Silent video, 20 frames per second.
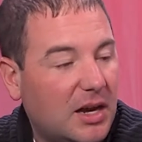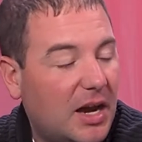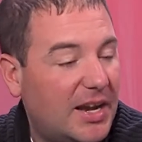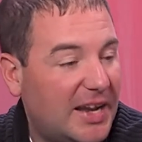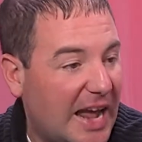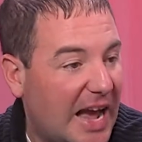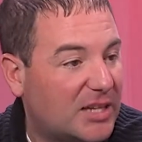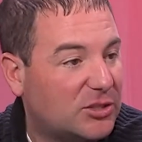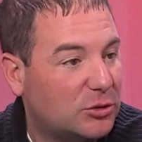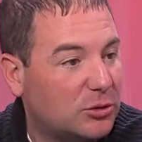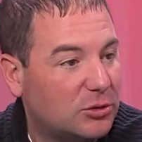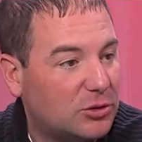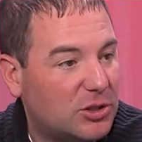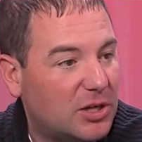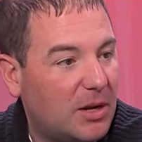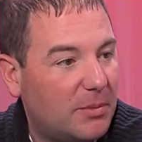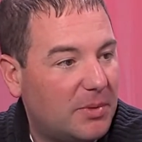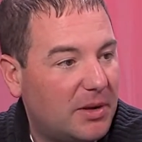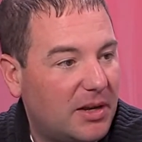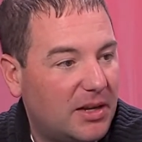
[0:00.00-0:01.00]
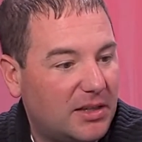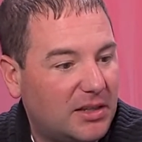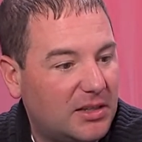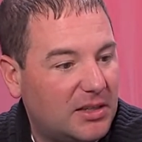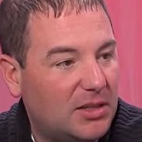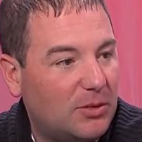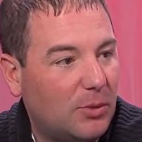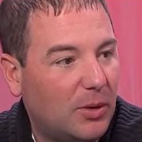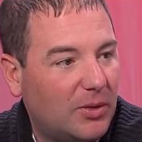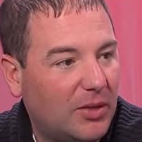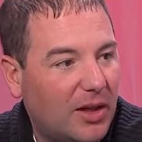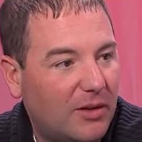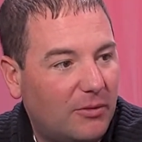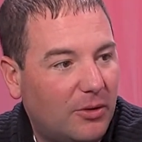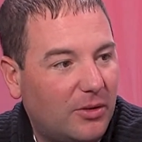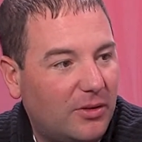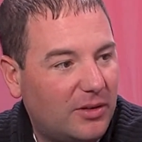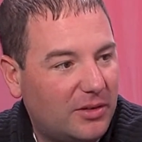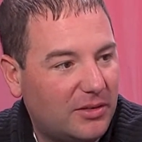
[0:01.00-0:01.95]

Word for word: a national champion at the D1 level.